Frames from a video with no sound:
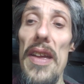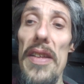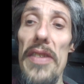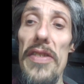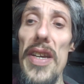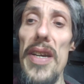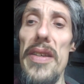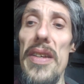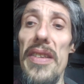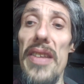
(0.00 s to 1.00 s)
seeing
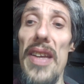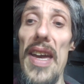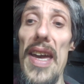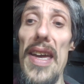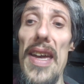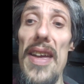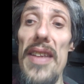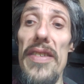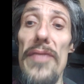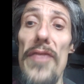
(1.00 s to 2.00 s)
as he
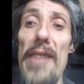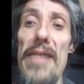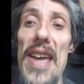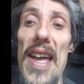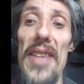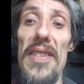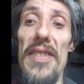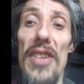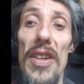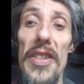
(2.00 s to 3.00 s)
is a very
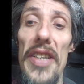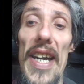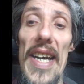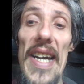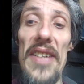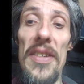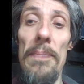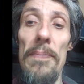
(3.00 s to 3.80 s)
hands on dad